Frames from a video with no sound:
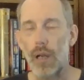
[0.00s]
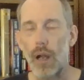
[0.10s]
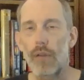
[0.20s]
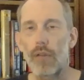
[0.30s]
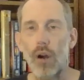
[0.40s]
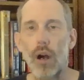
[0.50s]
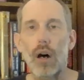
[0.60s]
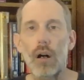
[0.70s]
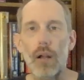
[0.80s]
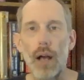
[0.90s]
but
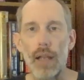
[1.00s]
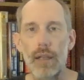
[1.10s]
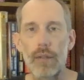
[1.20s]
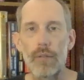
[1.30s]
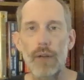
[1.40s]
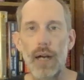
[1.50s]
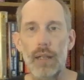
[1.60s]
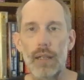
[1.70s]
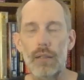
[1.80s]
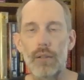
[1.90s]
overall, I did
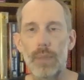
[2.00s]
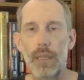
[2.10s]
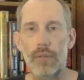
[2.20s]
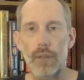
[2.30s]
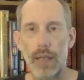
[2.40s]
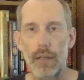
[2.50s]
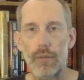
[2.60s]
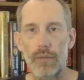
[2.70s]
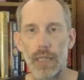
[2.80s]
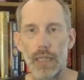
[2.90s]
find it to be
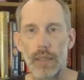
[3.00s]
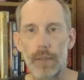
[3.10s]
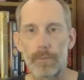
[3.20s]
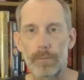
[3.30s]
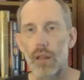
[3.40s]
satisfying.